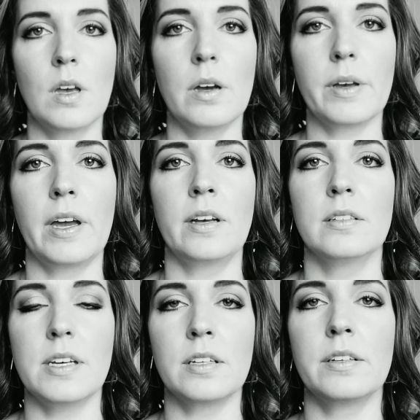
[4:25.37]
Okay,
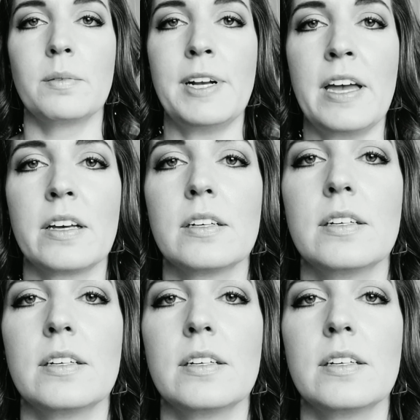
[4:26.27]
take a look at my neck.